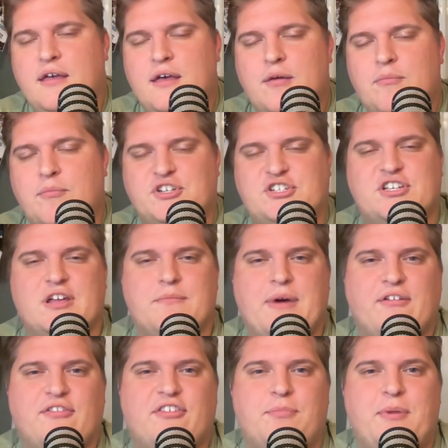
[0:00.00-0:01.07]
Michigan
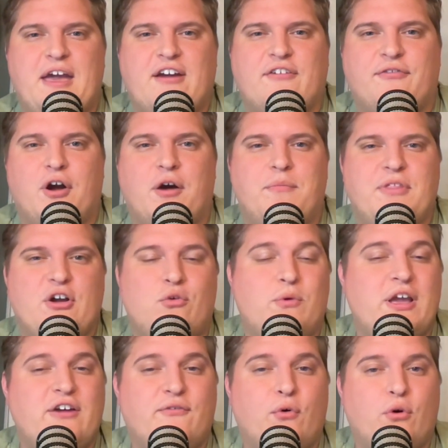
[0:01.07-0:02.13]
bounces back from their
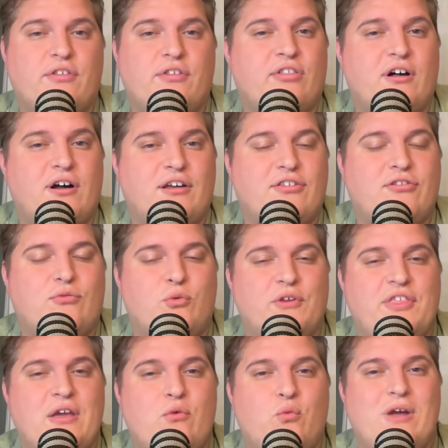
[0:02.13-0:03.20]
Wake Forest loss
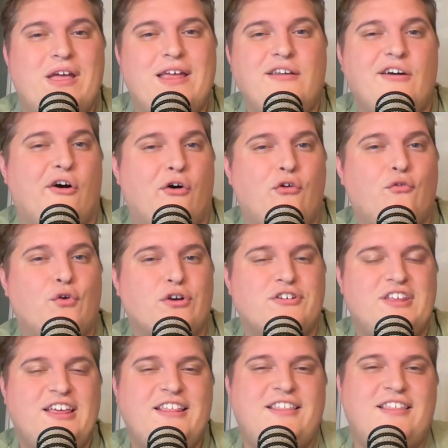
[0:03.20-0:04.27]
with a win over
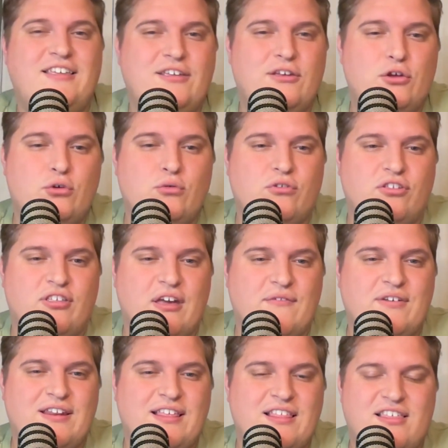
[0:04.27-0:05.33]
TCU
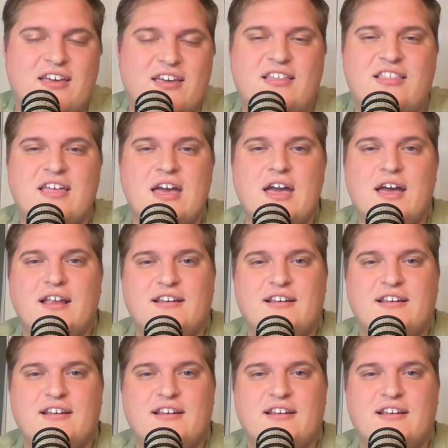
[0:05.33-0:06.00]
76-64.